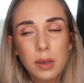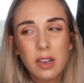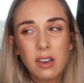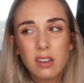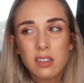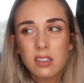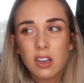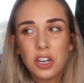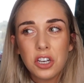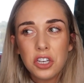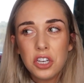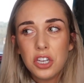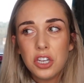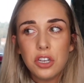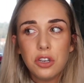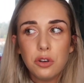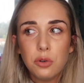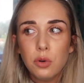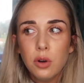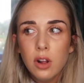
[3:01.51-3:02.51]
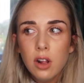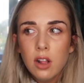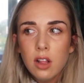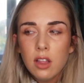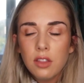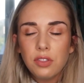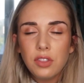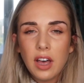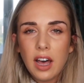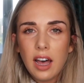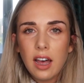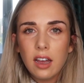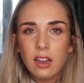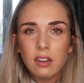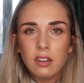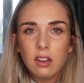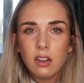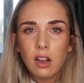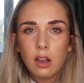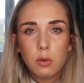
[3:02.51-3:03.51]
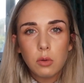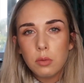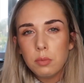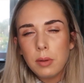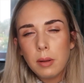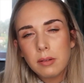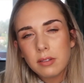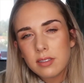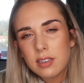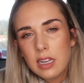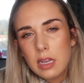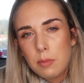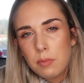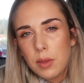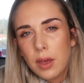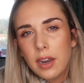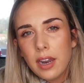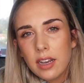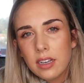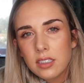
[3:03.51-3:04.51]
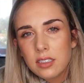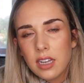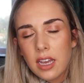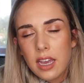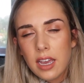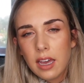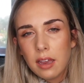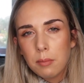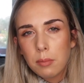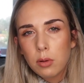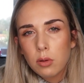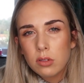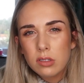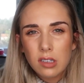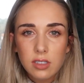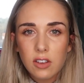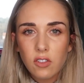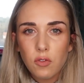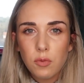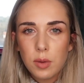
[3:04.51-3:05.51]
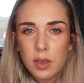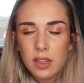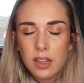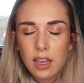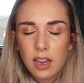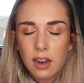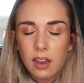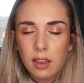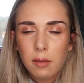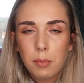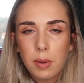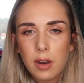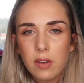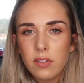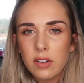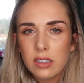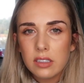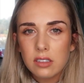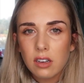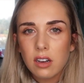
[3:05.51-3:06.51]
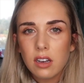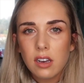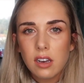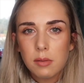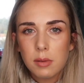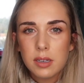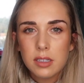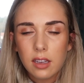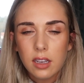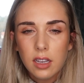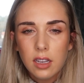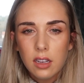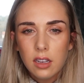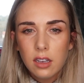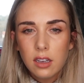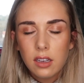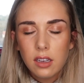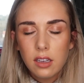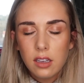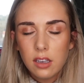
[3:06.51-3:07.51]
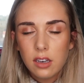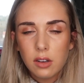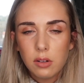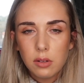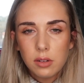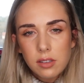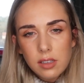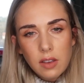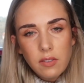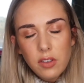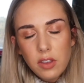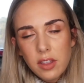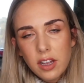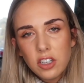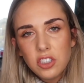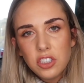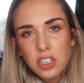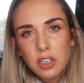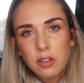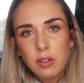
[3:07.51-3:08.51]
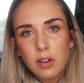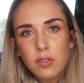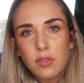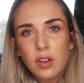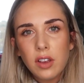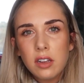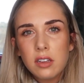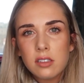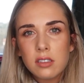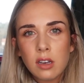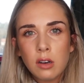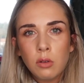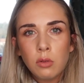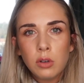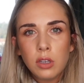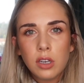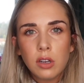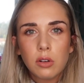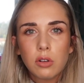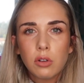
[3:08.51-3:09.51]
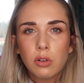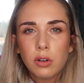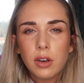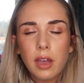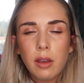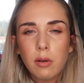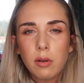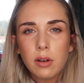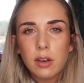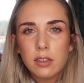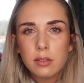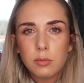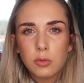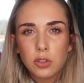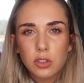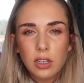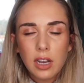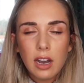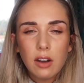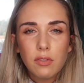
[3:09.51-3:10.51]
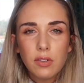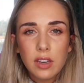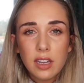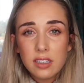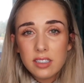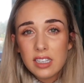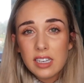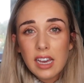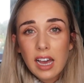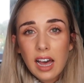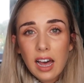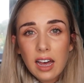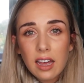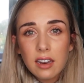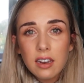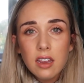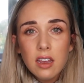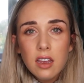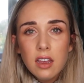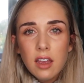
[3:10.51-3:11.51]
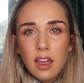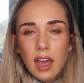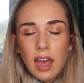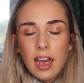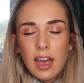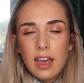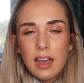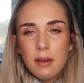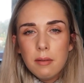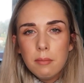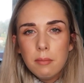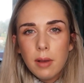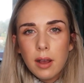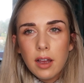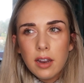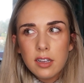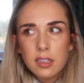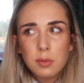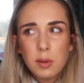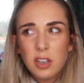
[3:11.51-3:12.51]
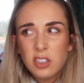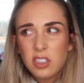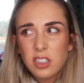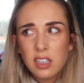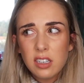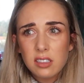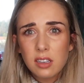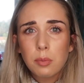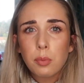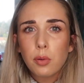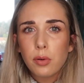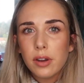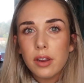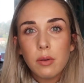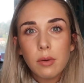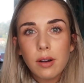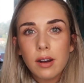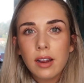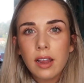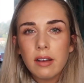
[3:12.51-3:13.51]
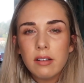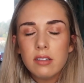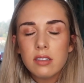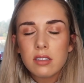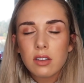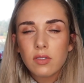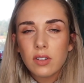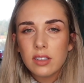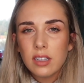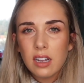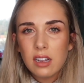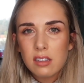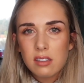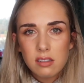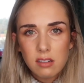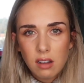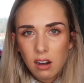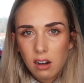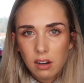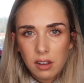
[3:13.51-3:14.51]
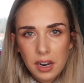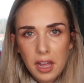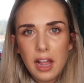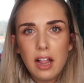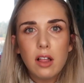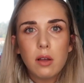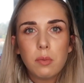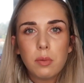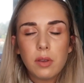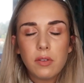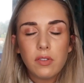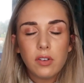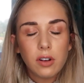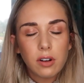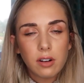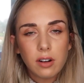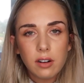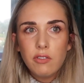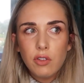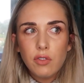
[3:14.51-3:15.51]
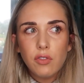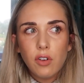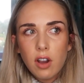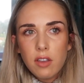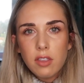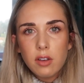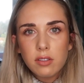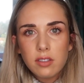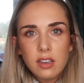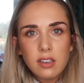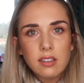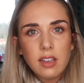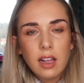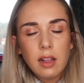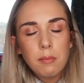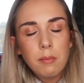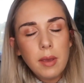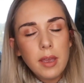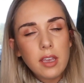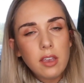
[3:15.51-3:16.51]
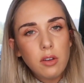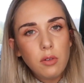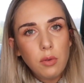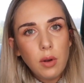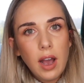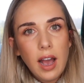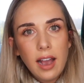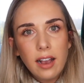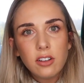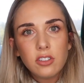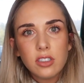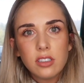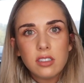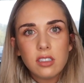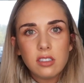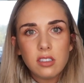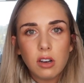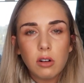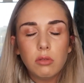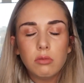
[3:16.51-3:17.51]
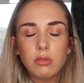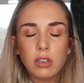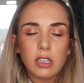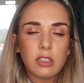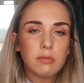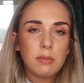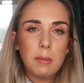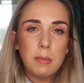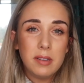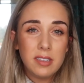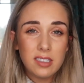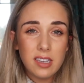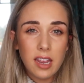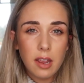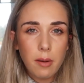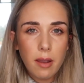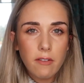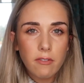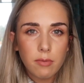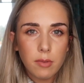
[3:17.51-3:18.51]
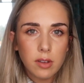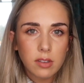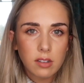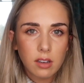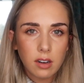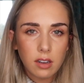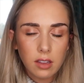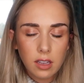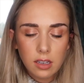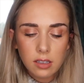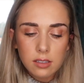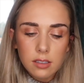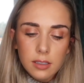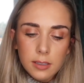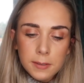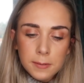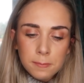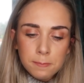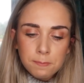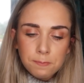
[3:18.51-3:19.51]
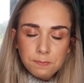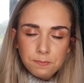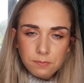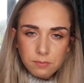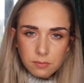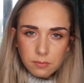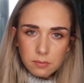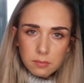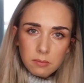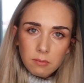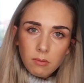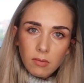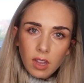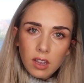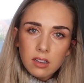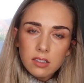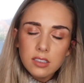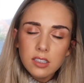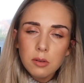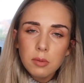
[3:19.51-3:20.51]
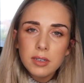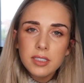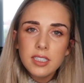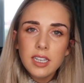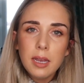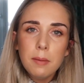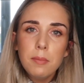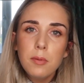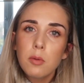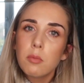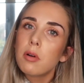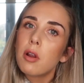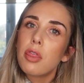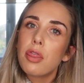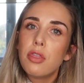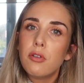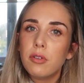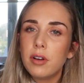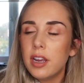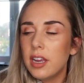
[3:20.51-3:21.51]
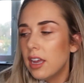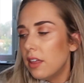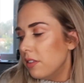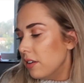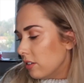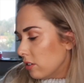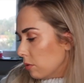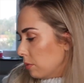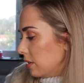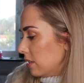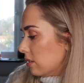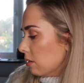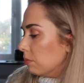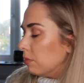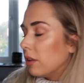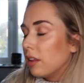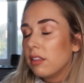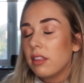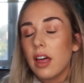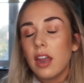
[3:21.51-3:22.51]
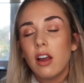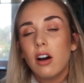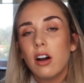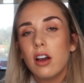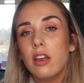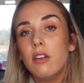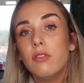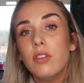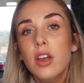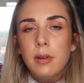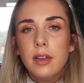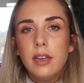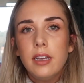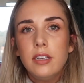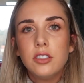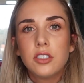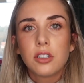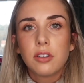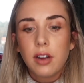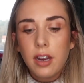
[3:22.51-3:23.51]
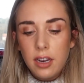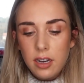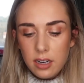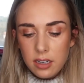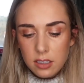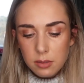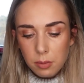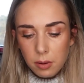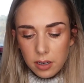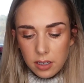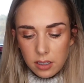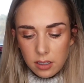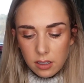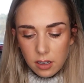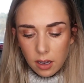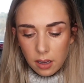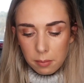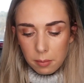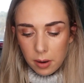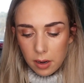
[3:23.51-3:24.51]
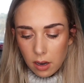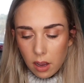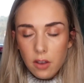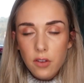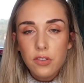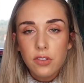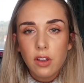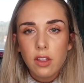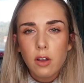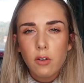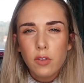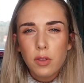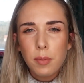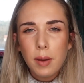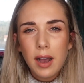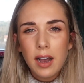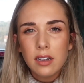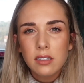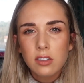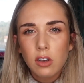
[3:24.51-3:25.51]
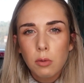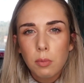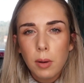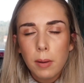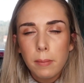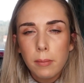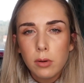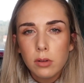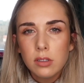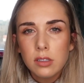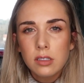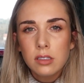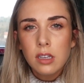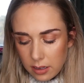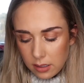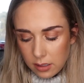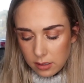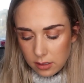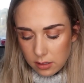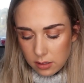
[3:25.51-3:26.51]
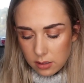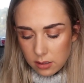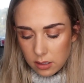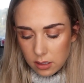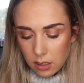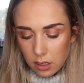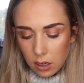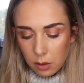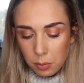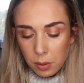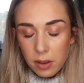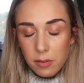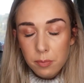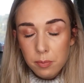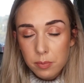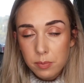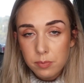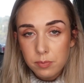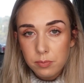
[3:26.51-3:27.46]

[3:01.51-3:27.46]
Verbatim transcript: because I knew that I wouldn't be able to sleep that next day, and plus it's giving me that like bit of anxiety and like, you know, it's giving you that jittery feeling. So, you know, cut out as much caffeine as you can, and especially things like pre-workout and stuff like that. It's not going to help if you find those things make you anxious. Don't, like, maybe stay away from those kind of things. So my tip number 3, and this would be something that I've integrated into my like my lifestyle over the past couple of months, is but I've